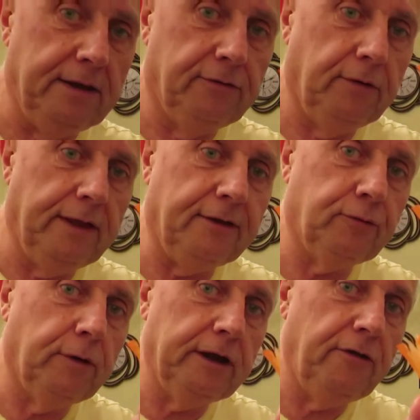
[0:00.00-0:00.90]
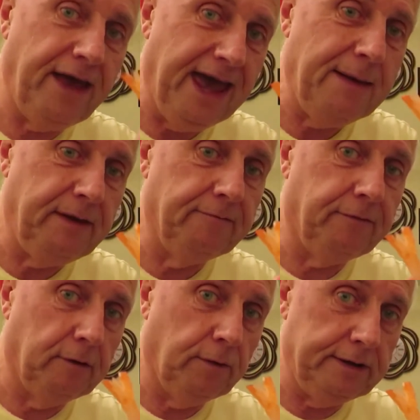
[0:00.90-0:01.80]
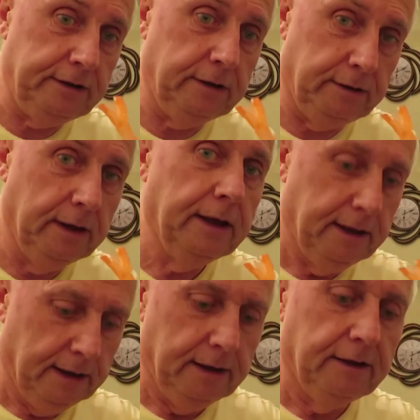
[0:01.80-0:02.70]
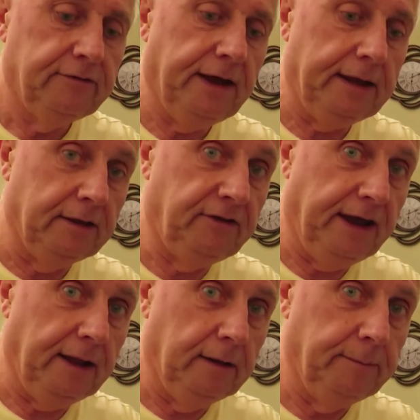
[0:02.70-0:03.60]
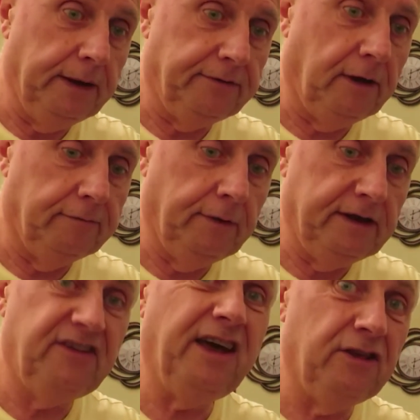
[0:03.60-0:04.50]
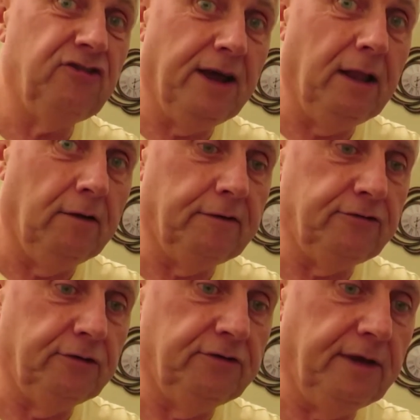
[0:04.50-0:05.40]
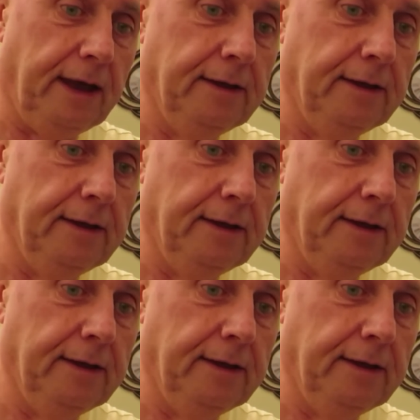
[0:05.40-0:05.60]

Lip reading: So that's what you're aiming for when you take the tail bit off, when you take the shell off, I should say.